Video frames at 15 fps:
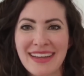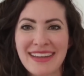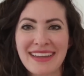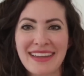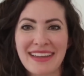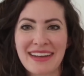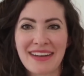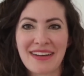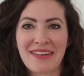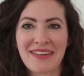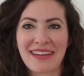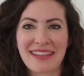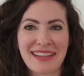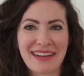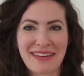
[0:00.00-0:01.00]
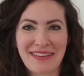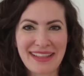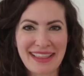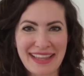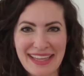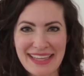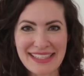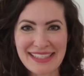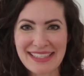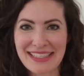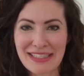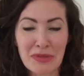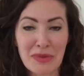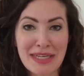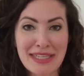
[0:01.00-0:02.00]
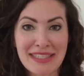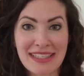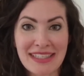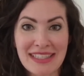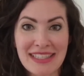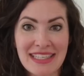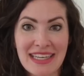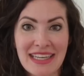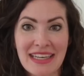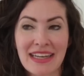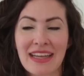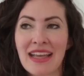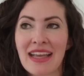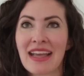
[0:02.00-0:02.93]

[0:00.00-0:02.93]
in the Northeast in 2016.